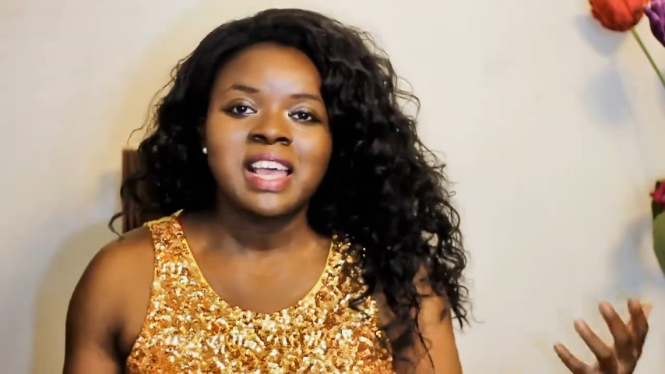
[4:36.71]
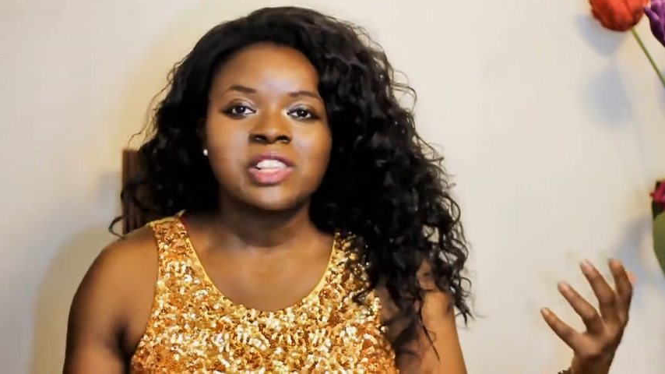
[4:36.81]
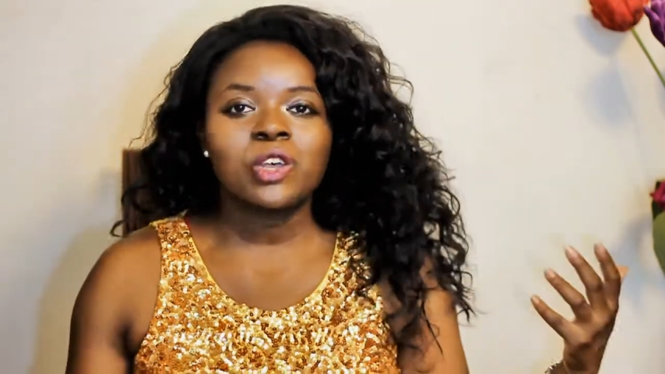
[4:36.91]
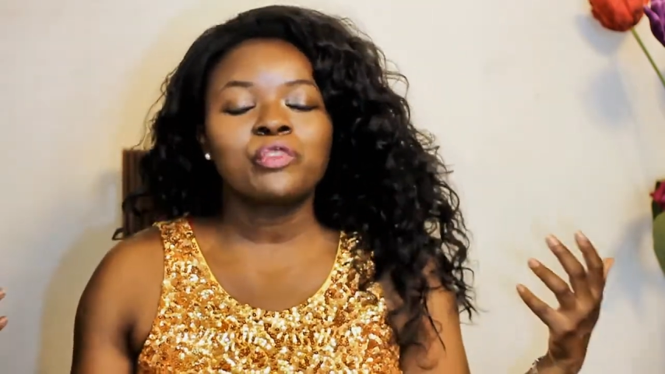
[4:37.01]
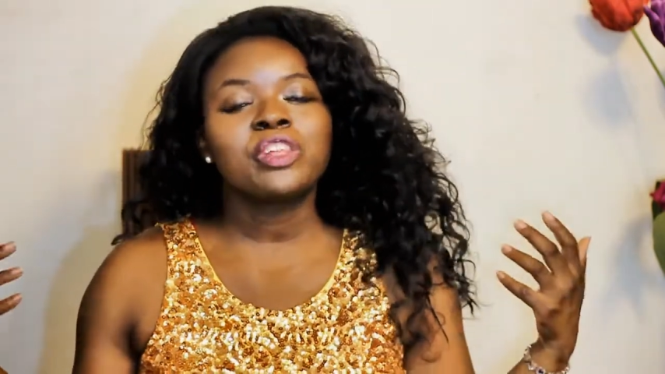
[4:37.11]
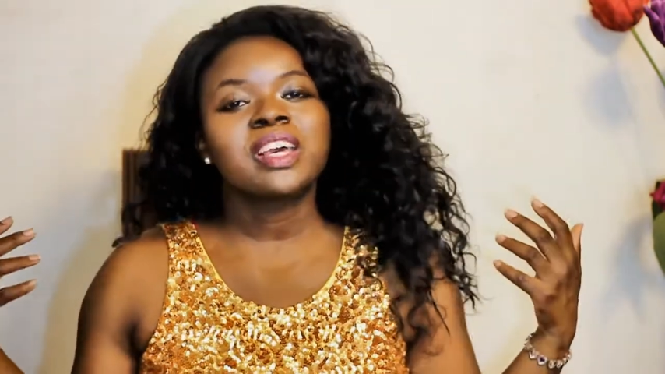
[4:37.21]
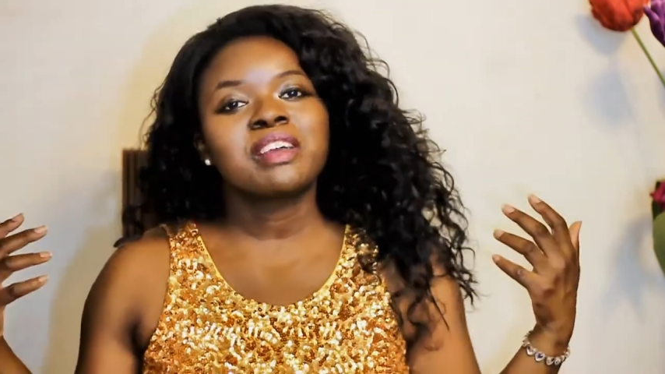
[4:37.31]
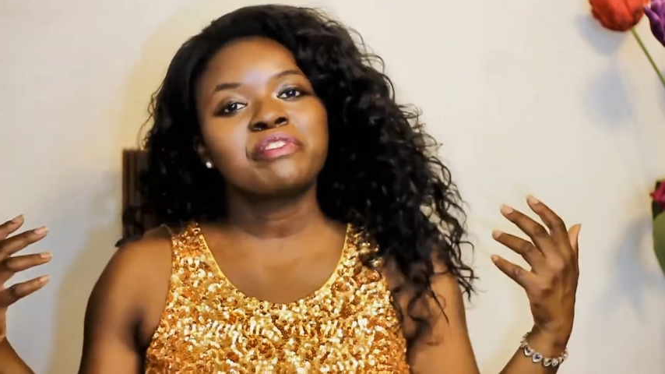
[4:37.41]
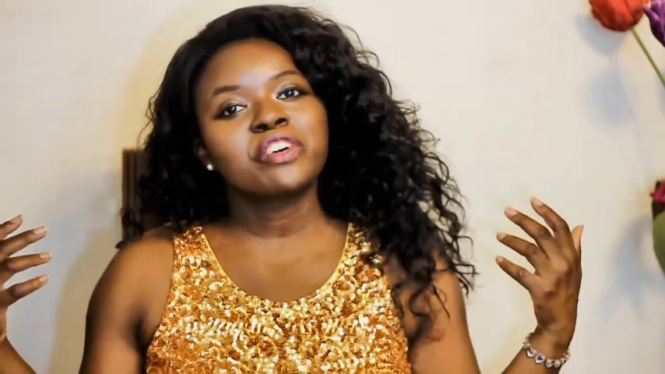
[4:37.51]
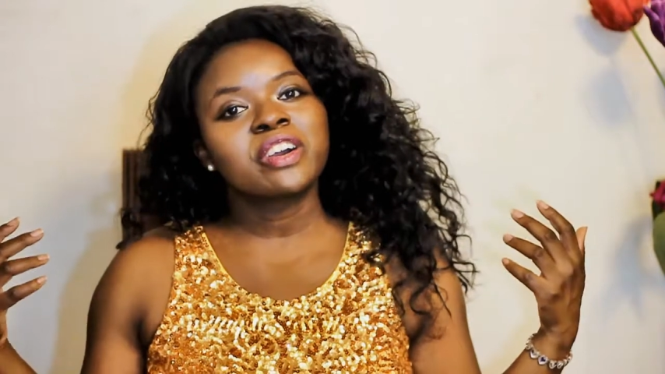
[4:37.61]
So if you're
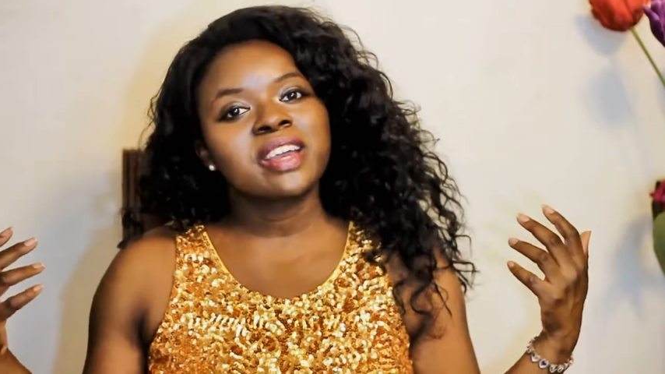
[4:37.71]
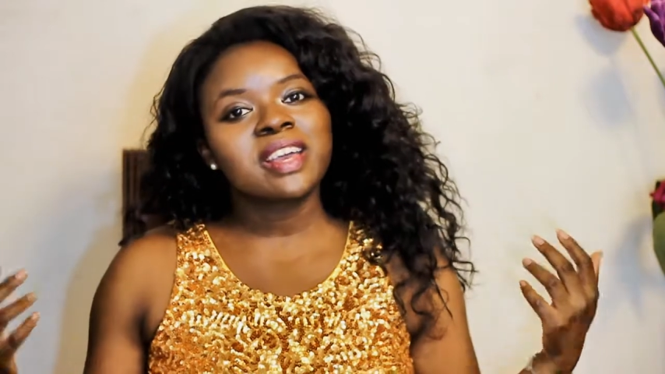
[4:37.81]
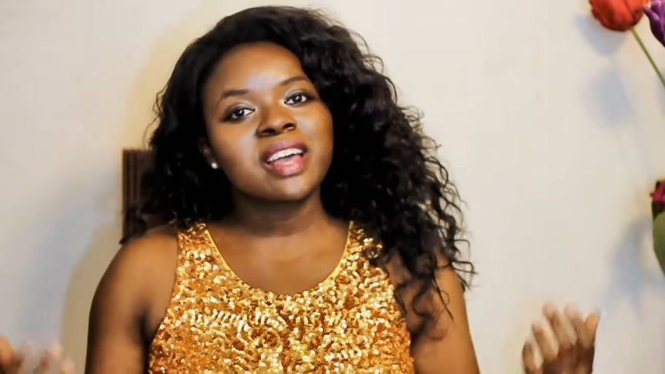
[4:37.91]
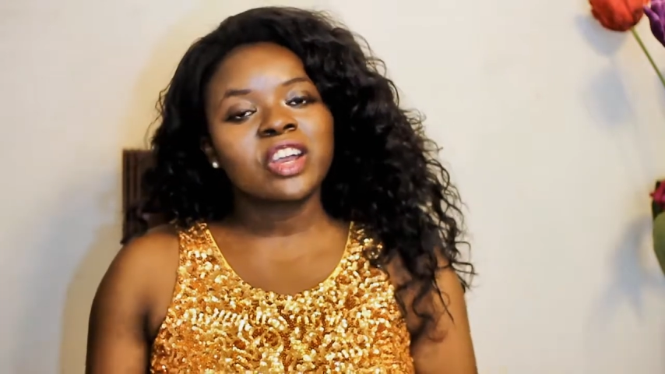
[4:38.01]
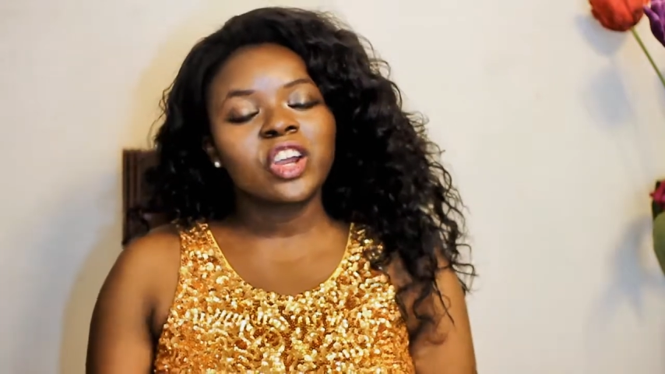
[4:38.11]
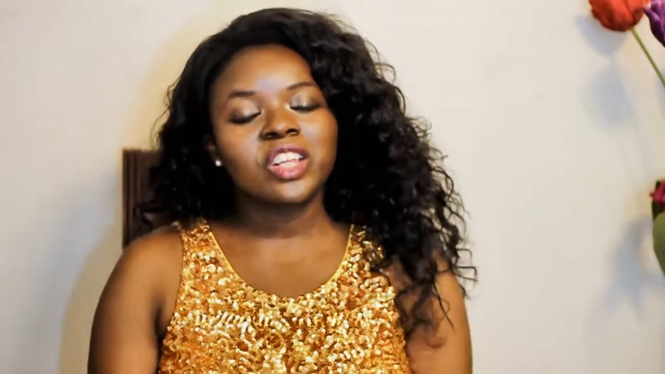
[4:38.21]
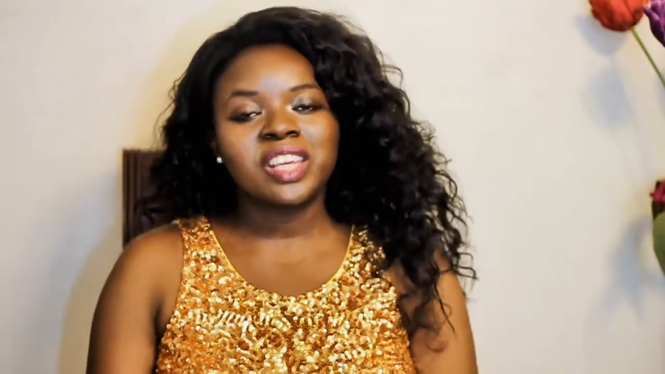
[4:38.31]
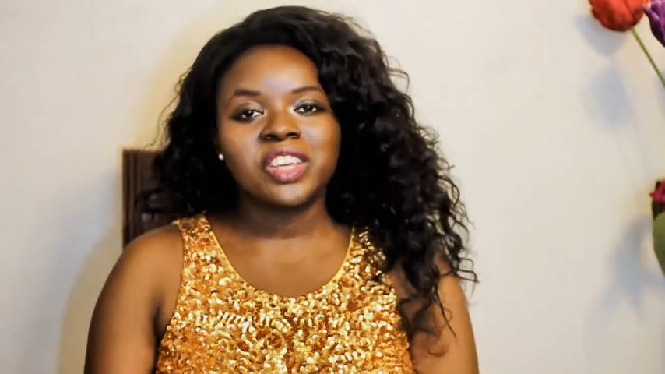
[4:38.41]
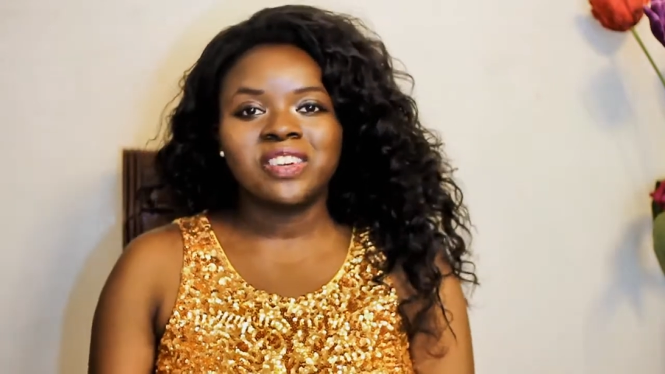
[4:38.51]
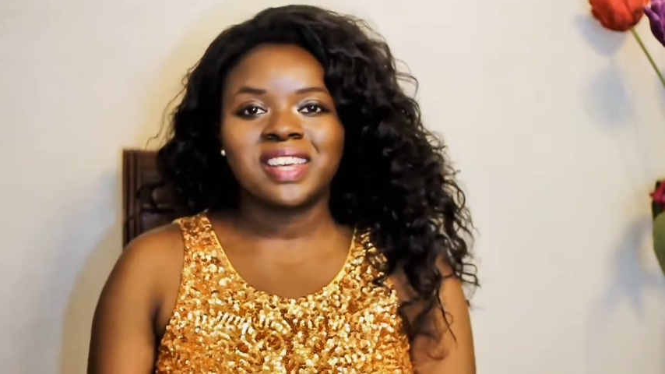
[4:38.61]
looking for a
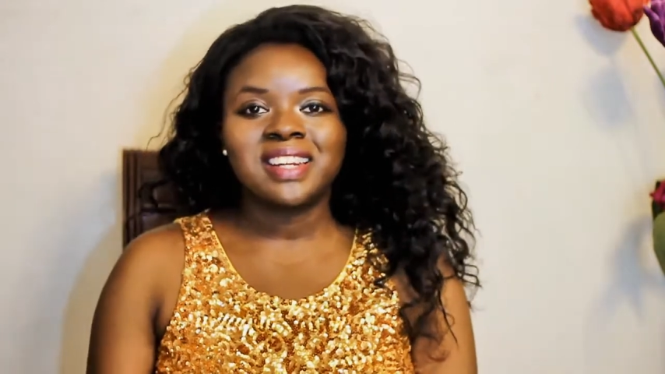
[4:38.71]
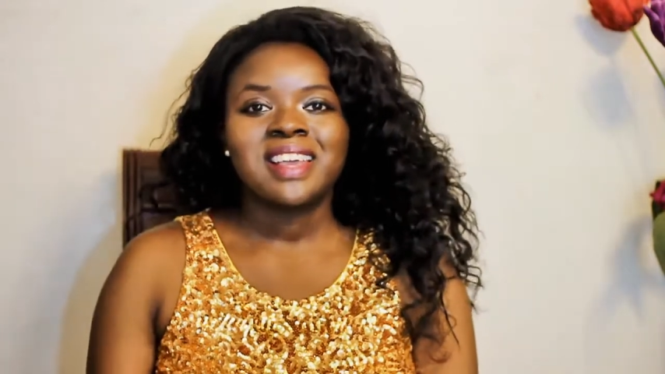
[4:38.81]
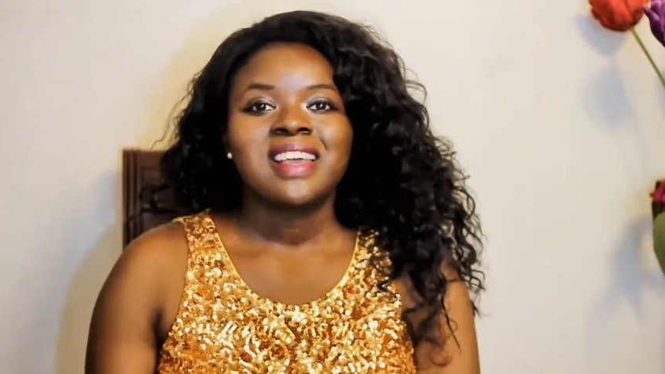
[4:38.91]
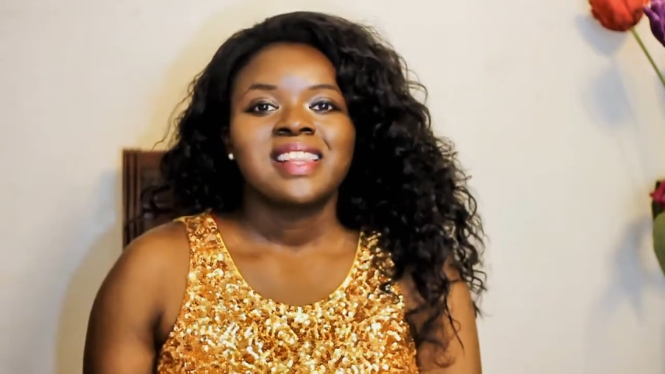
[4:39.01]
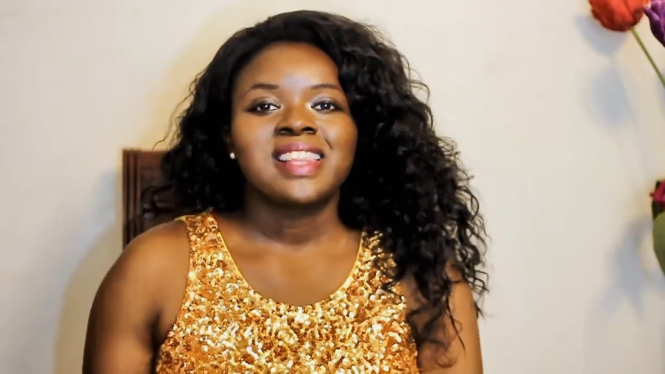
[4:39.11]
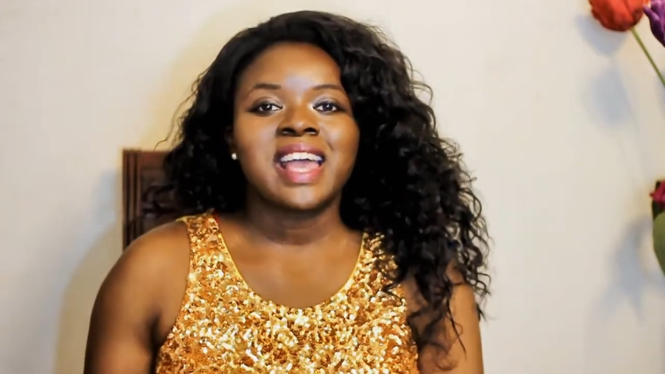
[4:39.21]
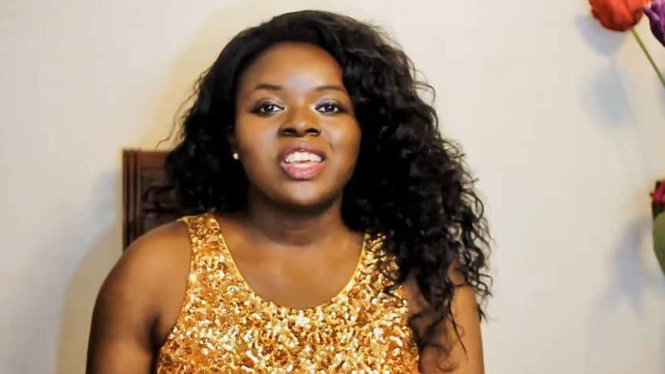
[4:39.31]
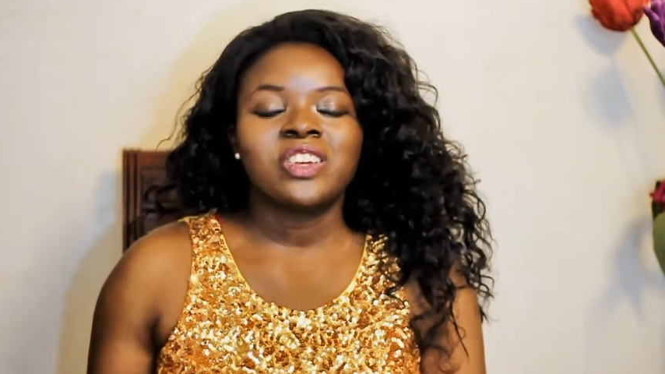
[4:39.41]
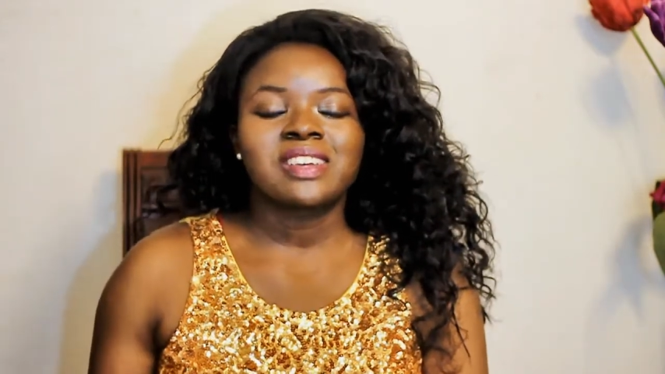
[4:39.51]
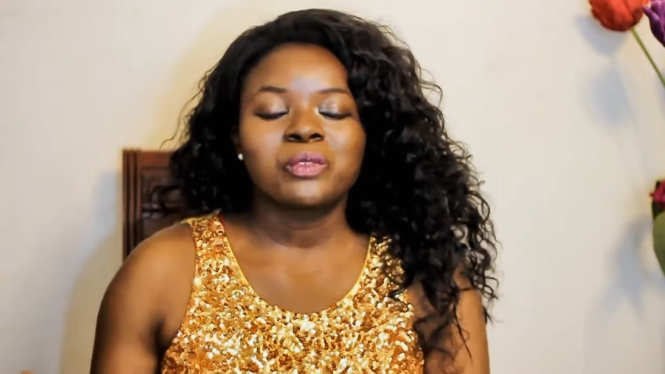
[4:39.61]
curly unit
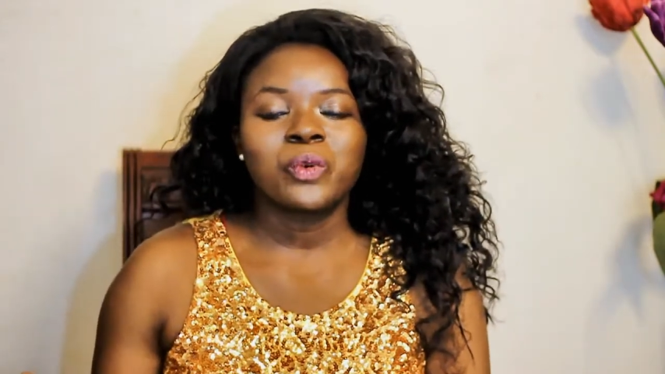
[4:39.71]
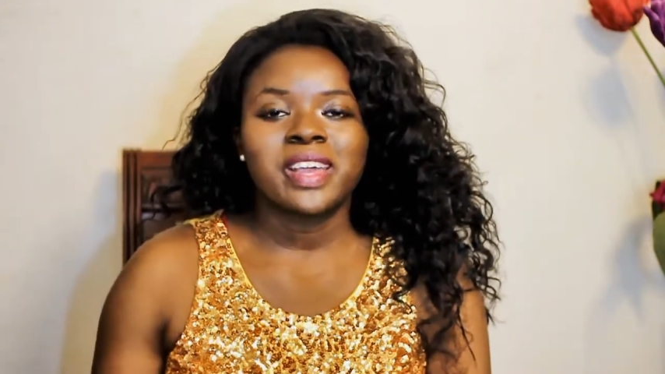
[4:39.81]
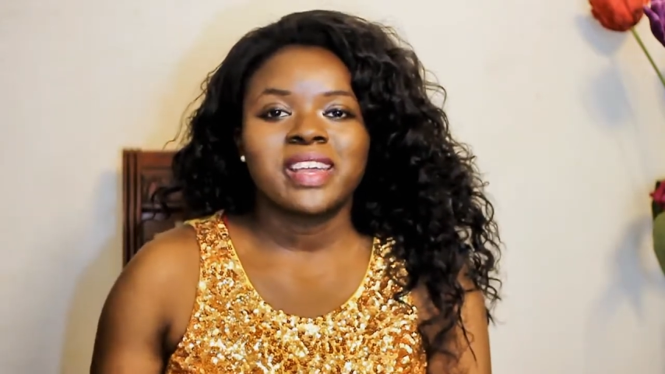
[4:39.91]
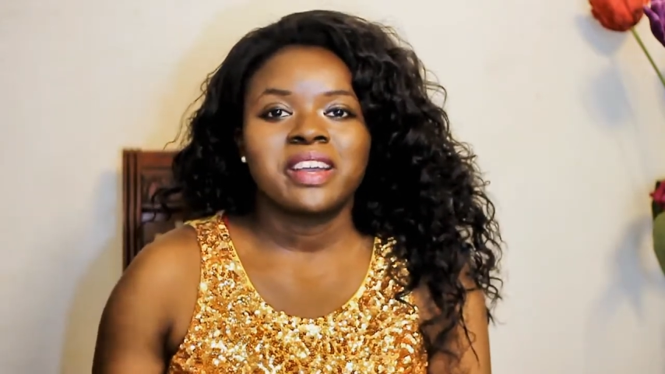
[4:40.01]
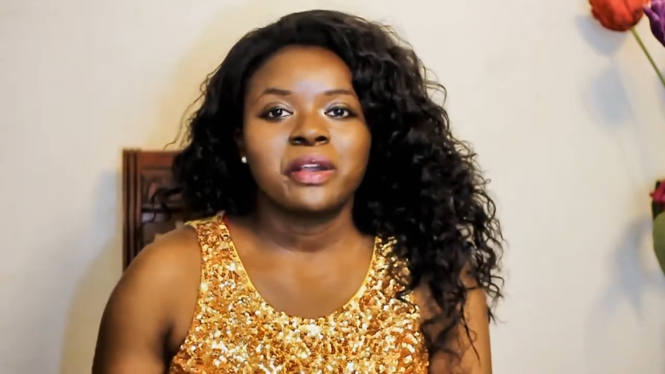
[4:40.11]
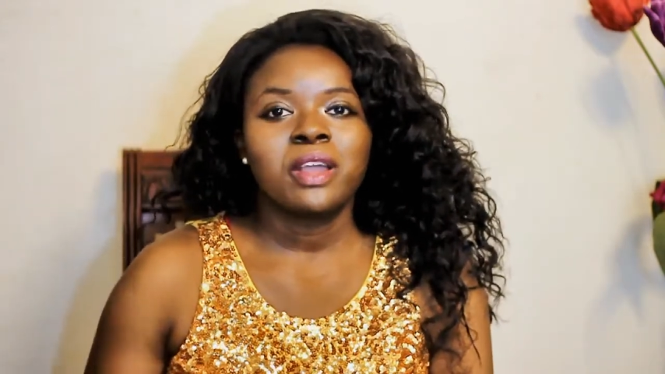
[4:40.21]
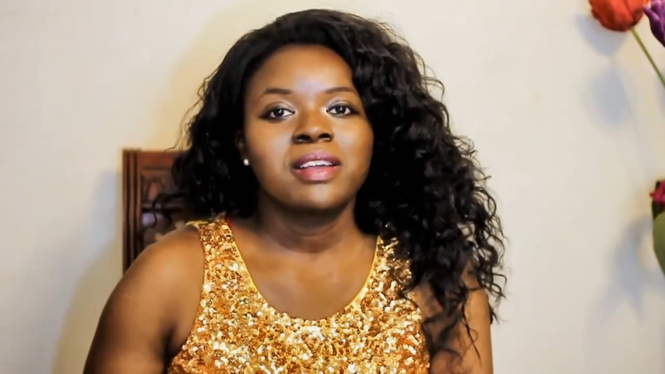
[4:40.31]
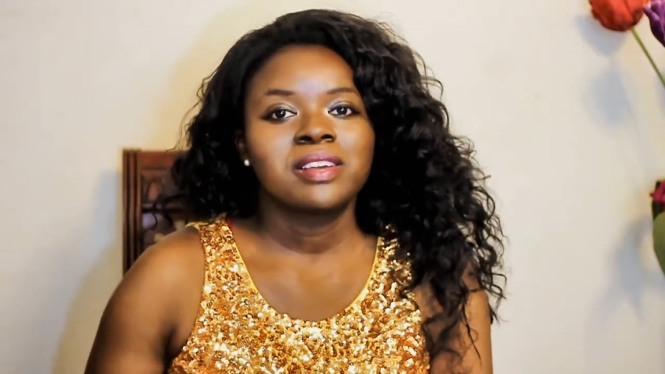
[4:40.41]
that you can wear